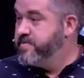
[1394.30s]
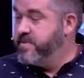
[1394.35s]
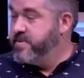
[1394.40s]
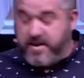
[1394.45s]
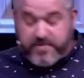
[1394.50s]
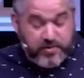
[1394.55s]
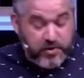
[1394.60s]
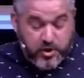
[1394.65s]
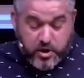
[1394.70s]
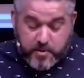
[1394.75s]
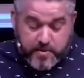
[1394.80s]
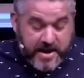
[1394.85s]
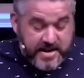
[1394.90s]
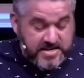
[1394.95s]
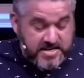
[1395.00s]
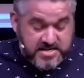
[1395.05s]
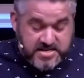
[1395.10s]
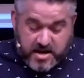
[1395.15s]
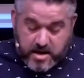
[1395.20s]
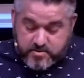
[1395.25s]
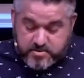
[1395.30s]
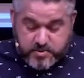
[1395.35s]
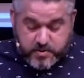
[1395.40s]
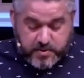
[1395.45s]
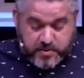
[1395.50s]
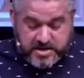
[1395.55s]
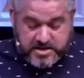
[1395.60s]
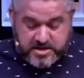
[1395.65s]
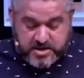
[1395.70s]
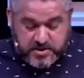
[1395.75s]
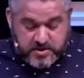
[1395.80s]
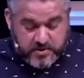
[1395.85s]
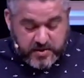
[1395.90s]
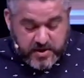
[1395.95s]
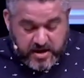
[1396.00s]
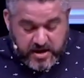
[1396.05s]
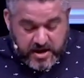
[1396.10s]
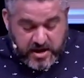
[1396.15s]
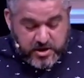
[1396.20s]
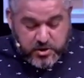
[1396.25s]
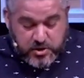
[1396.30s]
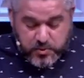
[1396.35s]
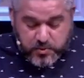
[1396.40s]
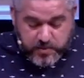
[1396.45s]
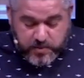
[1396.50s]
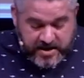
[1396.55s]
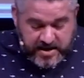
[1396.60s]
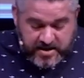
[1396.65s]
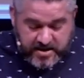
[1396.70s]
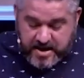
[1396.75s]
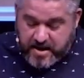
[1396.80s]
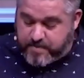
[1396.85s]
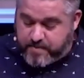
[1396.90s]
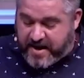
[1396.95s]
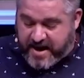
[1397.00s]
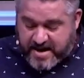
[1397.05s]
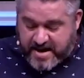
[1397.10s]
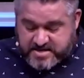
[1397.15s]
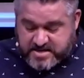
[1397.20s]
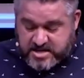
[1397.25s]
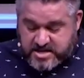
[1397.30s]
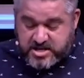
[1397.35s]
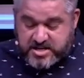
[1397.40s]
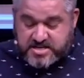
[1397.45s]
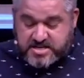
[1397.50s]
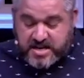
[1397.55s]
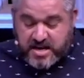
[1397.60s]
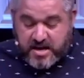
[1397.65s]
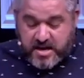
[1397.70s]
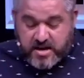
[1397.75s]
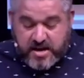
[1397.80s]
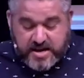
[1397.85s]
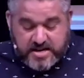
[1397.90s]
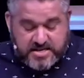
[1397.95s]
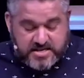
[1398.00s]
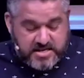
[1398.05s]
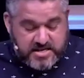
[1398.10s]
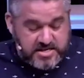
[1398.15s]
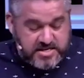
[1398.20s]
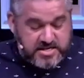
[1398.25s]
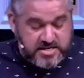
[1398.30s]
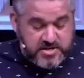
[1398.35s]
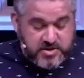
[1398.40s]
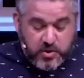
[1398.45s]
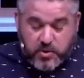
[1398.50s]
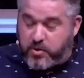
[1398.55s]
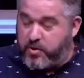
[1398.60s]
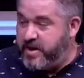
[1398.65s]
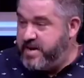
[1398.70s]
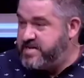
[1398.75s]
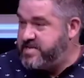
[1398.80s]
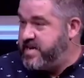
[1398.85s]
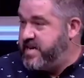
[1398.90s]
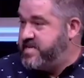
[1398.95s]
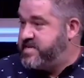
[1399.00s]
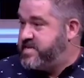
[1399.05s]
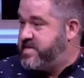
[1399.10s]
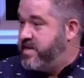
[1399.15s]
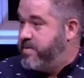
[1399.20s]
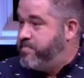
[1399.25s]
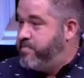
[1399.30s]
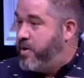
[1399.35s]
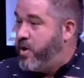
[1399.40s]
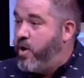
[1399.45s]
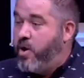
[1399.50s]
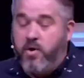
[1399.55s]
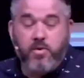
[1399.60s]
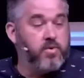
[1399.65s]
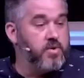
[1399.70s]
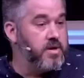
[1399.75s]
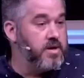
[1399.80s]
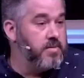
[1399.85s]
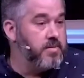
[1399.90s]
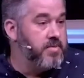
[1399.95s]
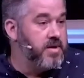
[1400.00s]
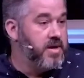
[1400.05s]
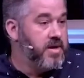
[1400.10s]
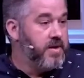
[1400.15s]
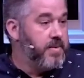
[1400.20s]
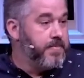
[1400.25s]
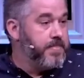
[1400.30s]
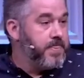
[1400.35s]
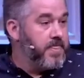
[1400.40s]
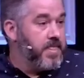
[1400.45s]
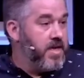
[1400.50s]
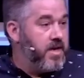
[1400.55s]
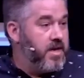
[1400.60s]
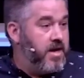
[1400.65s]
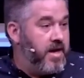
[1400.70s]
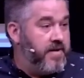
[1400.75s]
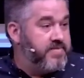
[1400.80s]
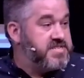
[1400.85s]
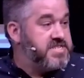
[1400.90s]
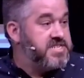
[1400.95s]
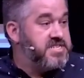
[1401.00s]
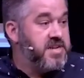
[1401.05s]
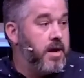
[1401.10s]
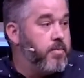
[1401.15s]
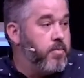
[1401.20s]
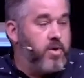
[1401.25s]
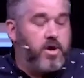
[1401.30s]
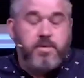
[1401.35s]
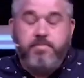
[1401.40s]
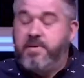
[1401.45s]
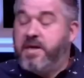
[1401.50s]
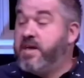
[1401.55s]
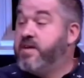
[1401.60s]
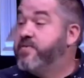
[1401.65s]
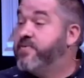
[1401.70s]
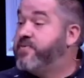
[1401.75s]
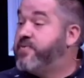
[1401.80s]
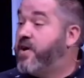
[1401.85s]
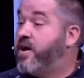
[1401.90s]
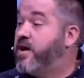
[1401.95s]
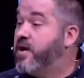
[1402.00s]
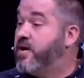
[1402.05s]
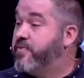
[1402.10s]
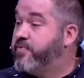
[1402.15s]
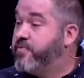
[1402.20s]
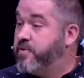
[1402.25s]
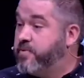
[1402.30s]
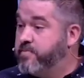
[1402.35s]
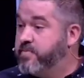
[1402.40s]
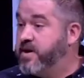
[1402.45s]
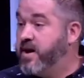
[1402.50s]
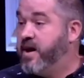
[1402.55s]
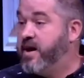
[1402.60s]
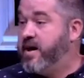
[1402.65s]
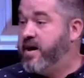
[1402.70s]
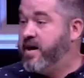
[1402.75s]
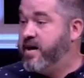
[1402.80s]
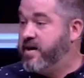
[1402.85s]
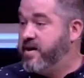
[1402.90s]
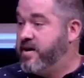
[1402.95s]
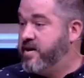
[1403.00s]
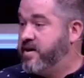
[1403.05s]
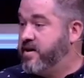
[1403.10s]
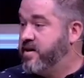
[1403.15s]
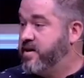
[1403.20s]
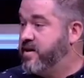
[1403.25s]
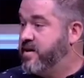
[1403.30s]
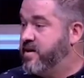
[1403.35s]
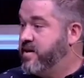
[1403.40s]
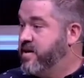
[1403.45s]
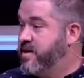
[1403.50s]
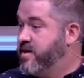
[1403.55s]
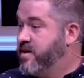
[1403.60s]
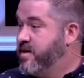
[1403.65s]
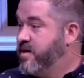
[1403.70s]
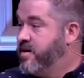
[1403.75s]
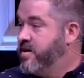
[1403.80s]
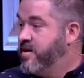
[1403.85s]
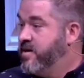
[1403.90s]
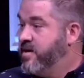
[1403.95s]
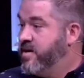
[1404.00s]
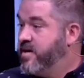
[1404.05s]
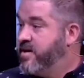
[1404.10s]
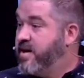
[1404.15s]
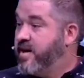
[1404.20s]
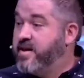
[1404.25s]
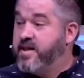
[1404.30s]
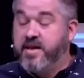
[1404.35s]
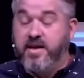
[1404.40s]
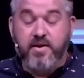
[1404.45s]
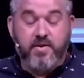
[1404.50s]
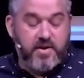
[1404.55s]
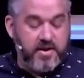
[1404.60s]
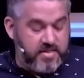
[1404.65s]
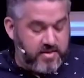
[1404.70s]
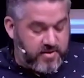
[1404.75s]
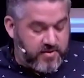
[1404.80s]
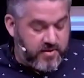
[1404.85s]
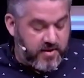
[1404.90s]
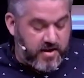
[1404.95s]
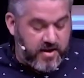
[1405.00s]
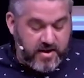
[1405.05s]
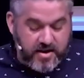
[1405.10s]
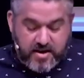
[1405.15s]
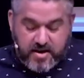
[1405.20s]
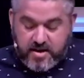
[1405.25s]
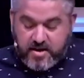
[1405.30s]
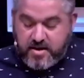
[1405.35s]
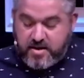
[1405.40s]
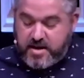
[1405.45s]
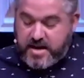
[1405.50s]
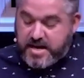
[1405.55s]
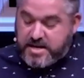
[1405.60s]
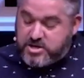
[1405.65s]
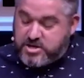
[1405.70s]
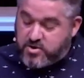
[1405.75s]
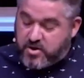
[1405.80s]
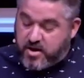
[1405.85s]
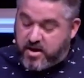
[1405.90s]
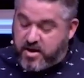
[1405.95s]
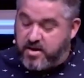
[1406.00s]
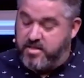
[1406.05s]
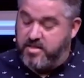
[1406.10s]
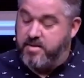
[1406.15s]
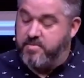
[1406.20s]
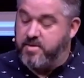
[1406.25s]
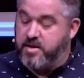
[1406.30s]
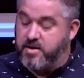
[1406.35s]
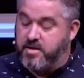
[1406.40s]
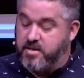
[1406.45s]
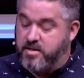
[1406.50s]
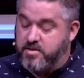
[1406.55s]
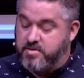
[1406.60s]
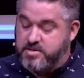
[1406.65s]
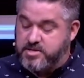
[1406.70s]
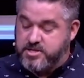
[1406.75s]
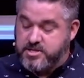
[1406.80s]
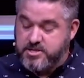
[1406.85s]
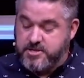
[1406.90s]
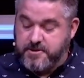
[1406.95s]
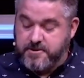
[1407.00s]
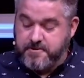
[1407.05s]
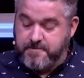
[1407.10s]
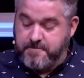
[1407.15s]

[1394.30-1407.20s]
And if you go back to Psalm 22 and you read that passage, it's the story, it's the poem of someone being far from God, and God hearing the cry and drawing them in close.